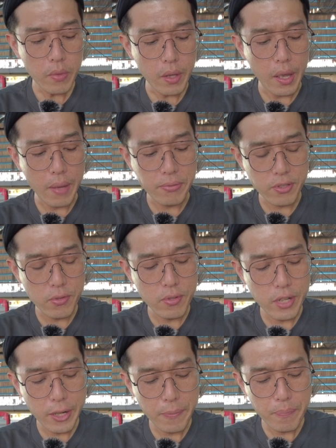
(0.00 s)

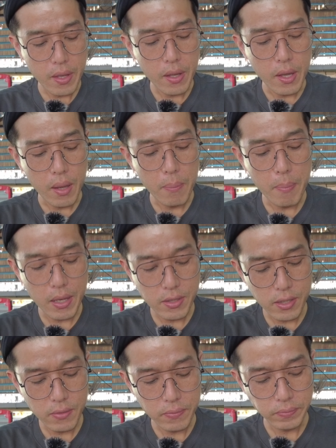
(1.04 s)
Absolutely
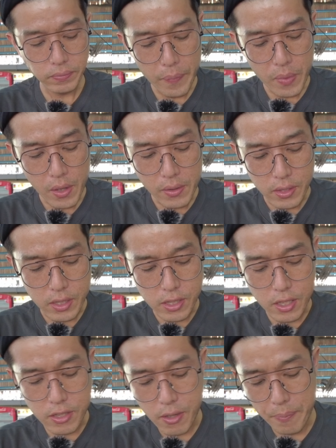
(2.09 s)
amazing. This is